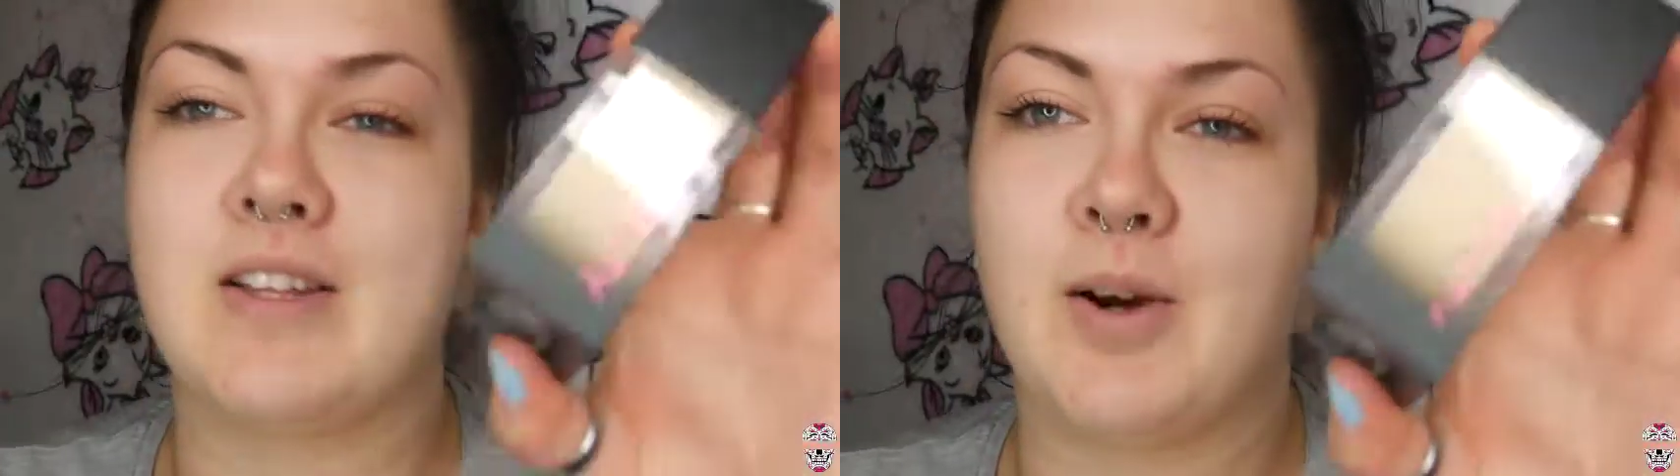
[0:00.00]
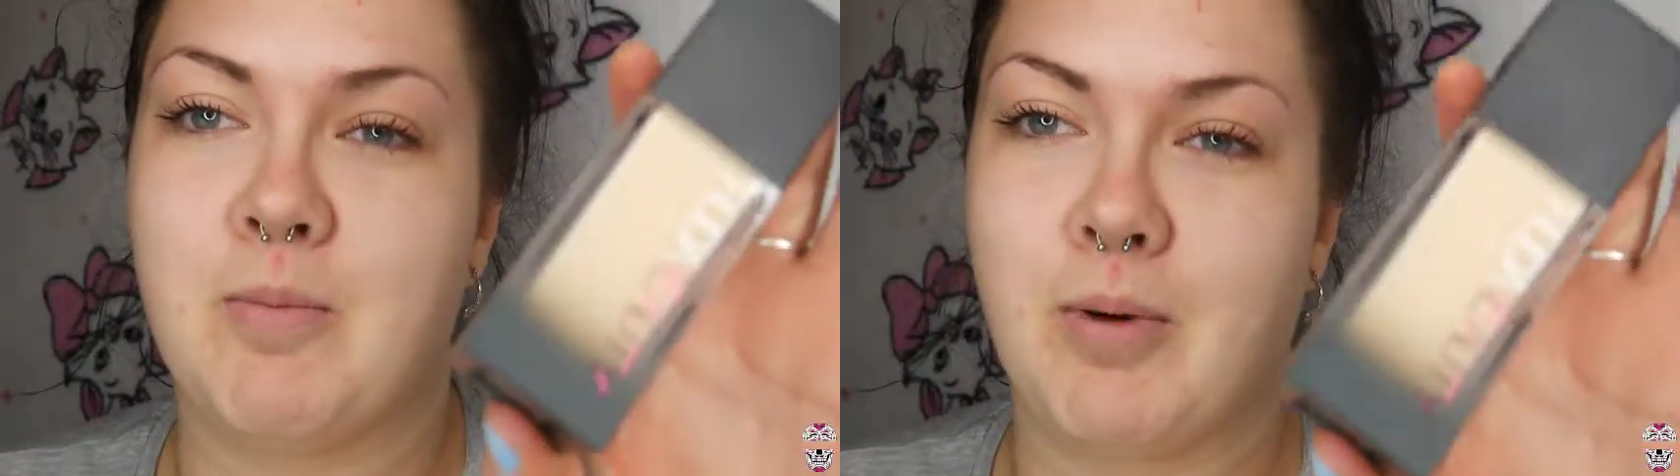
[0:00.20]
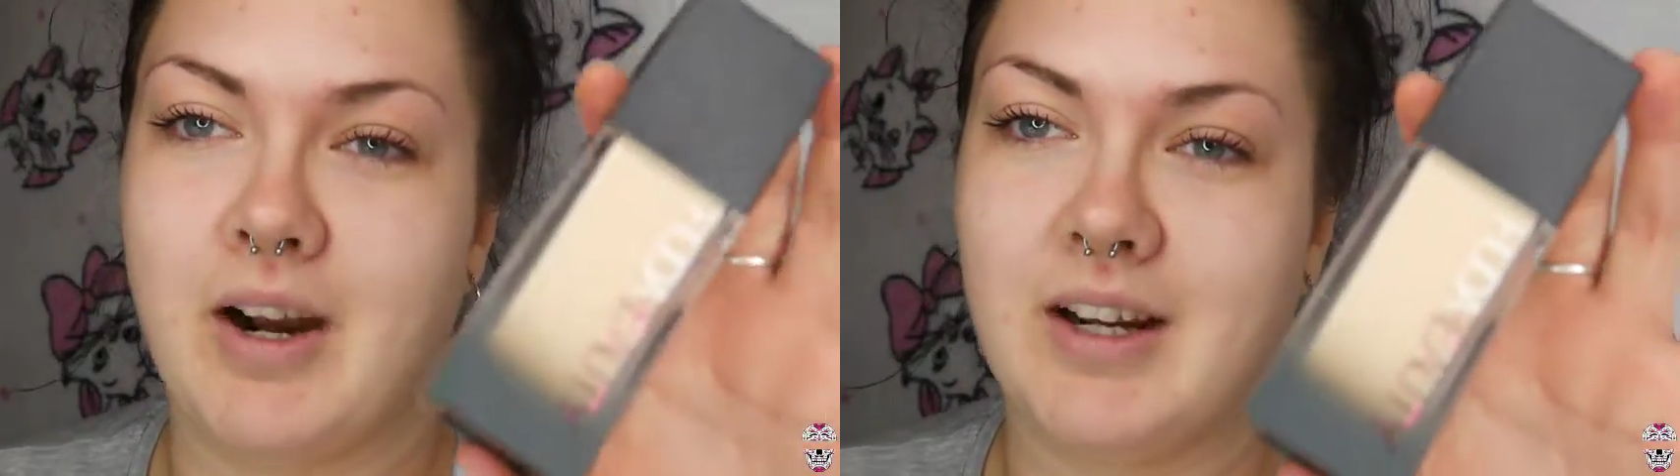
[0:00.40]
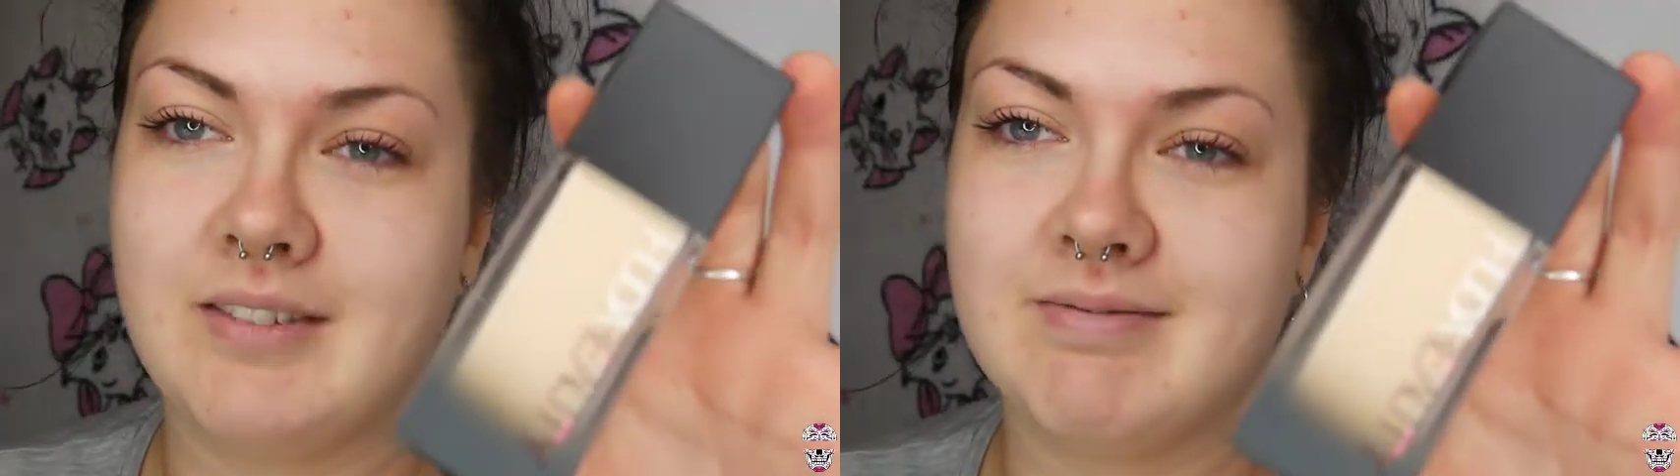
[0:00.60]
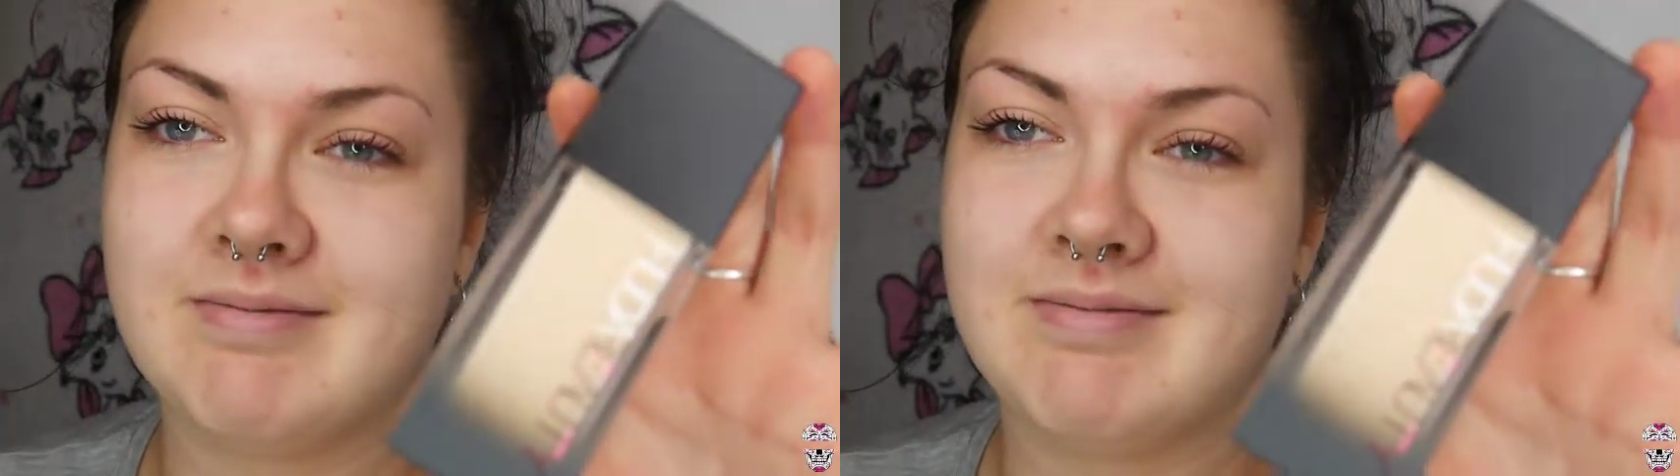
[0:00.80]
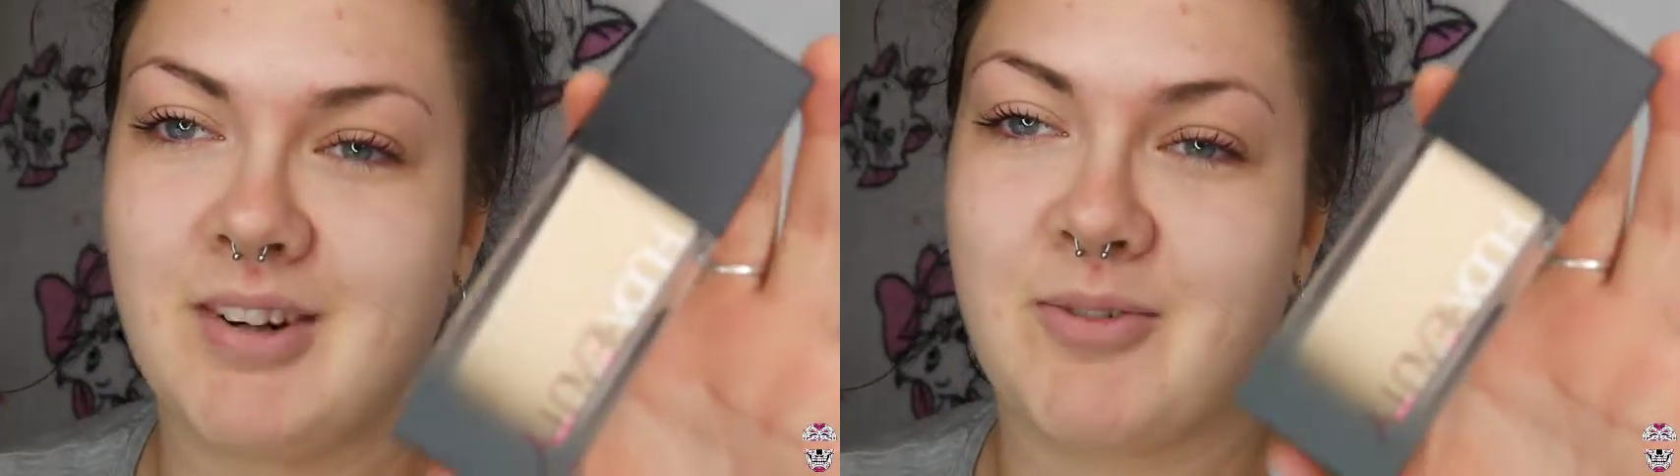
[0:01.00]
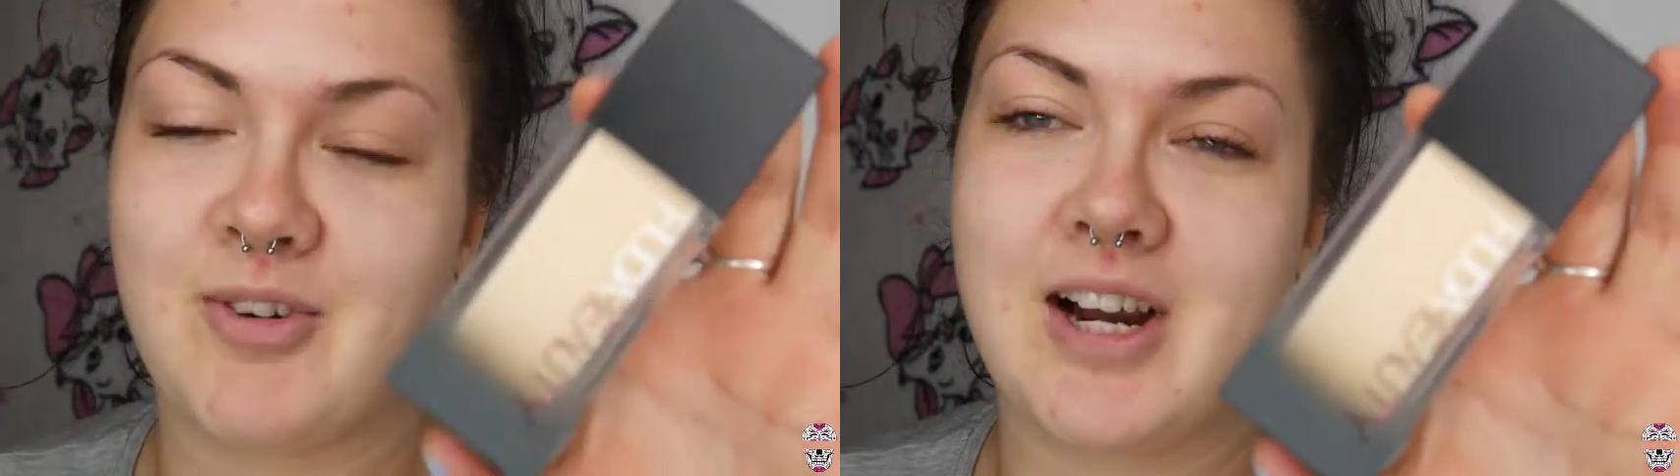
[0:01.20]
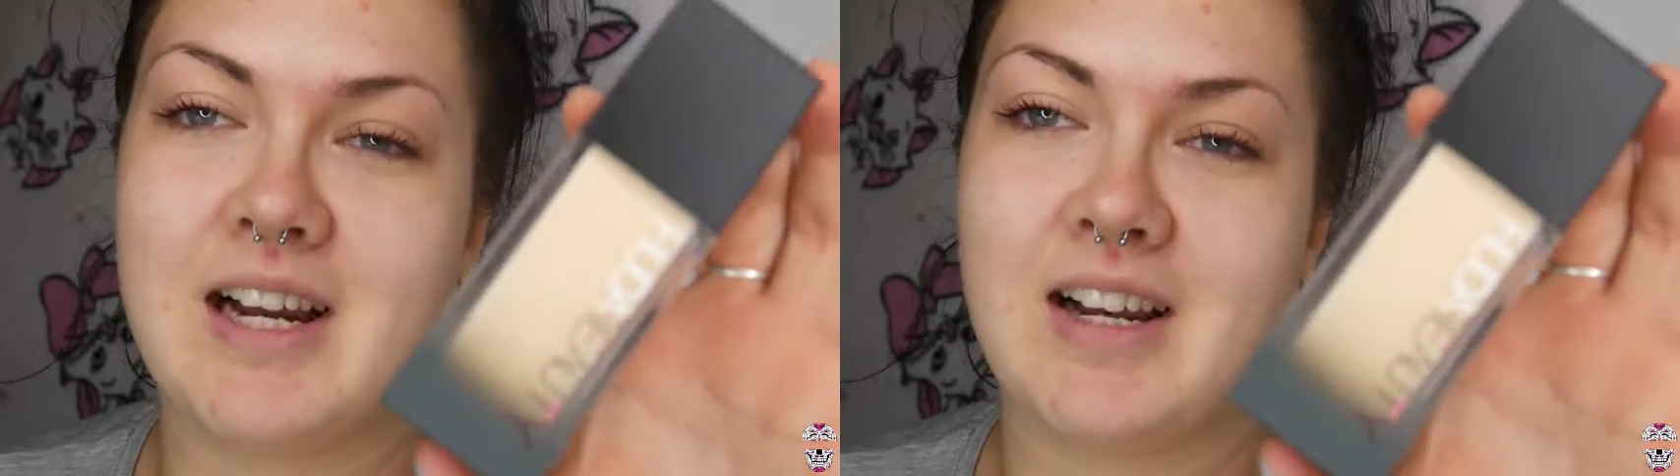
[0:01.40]
the ombre. I'm
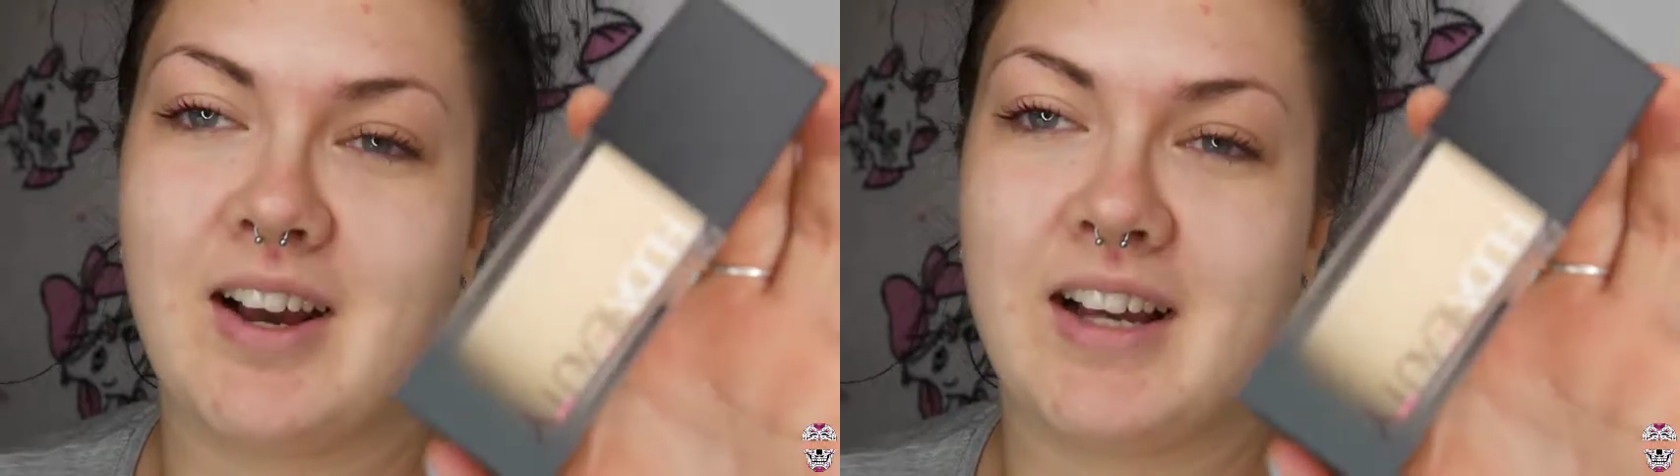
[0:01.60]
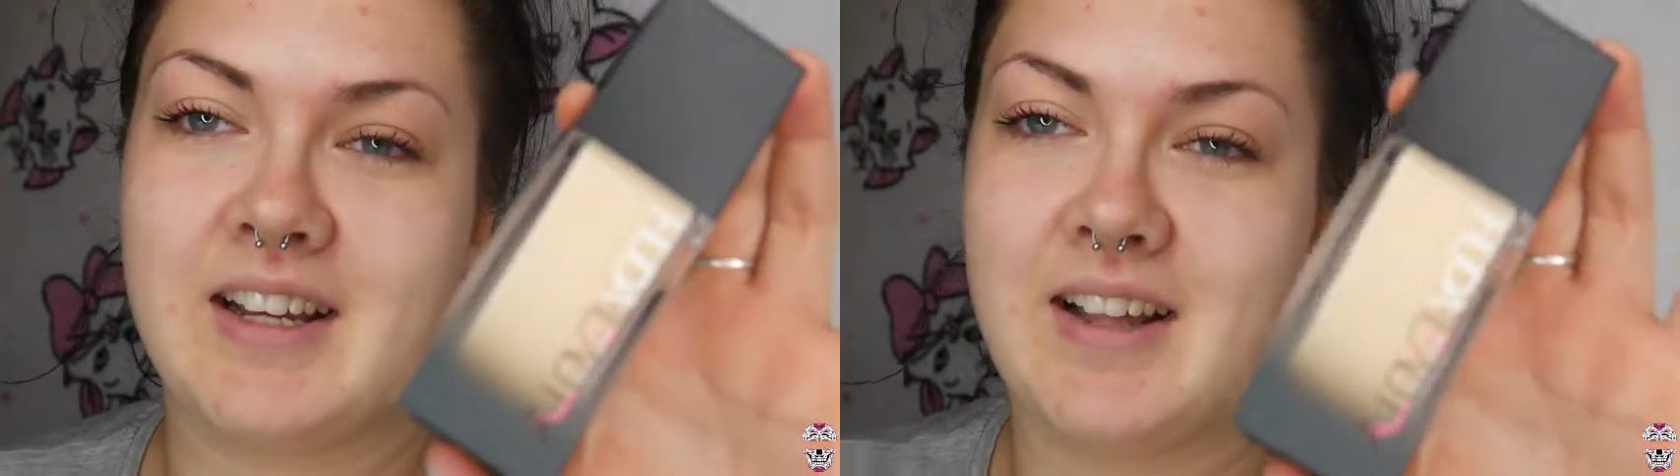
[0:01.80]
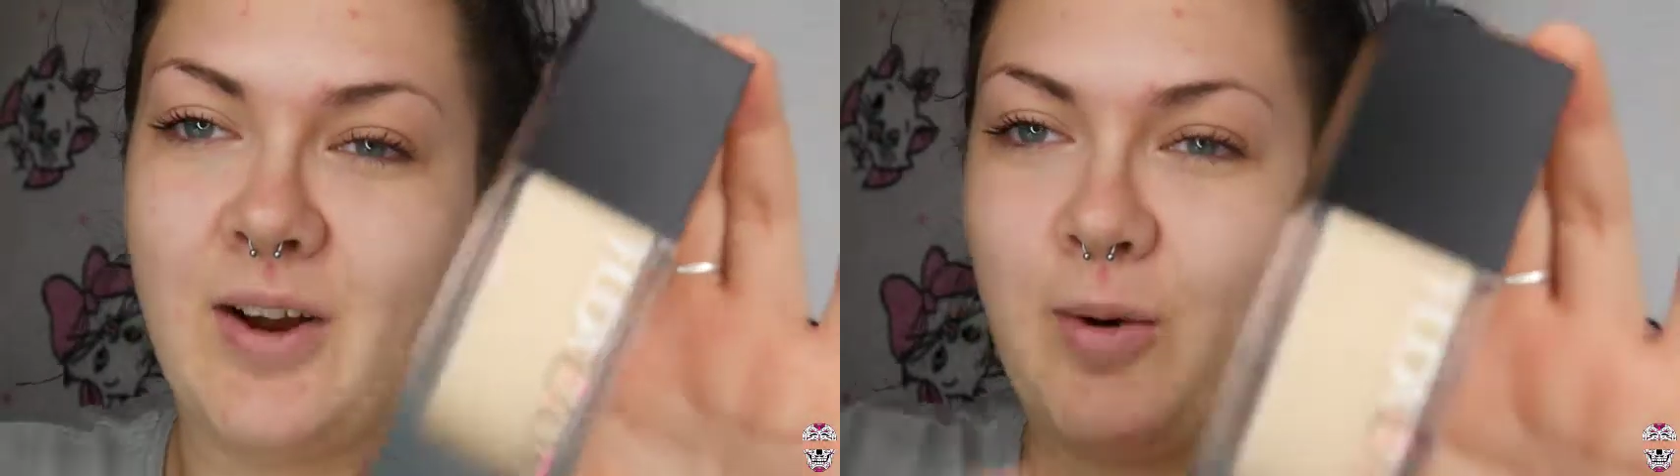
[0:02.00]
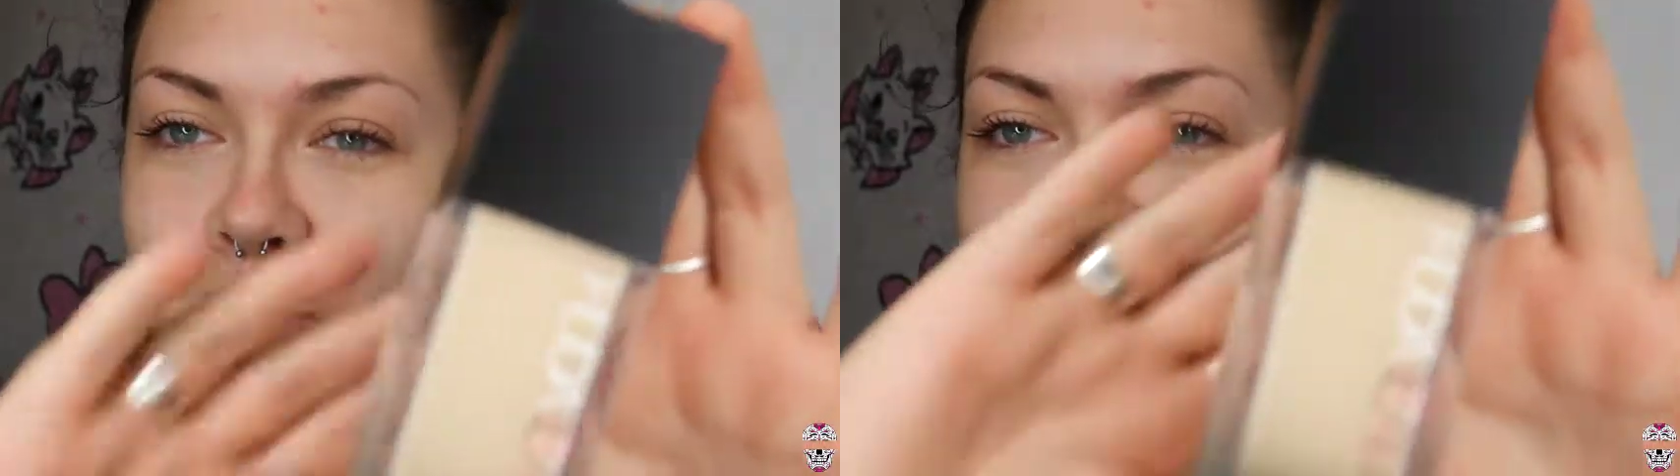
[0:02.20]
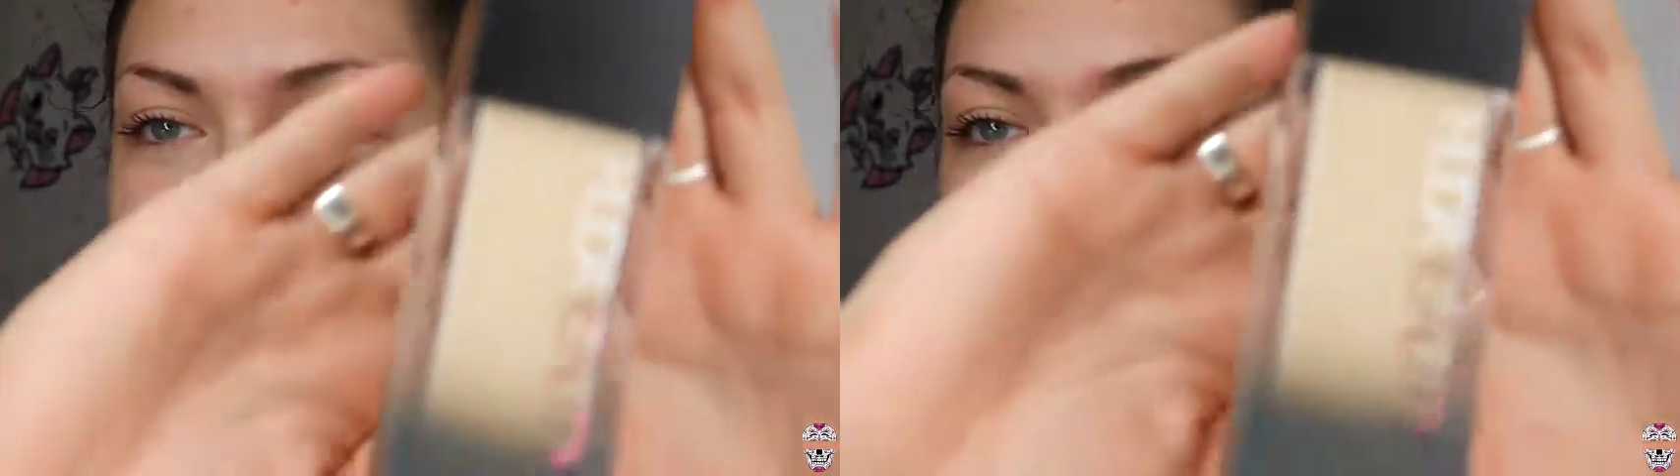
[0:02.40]
really liking that ombre